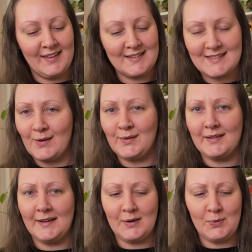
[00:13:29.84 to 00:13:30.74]
sounded
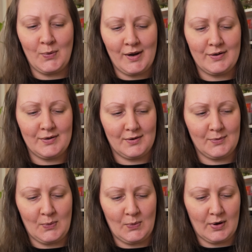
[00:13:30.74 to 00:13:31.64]
like a weird
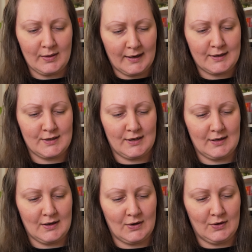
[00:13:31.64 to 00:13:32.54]

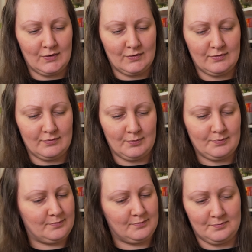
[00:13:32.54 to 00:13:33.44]
collection of
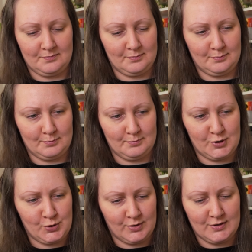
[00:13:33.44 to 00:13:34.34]

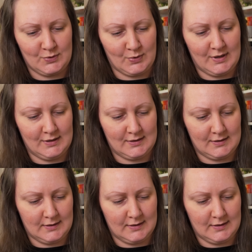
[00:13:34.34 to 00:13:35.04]
short stories.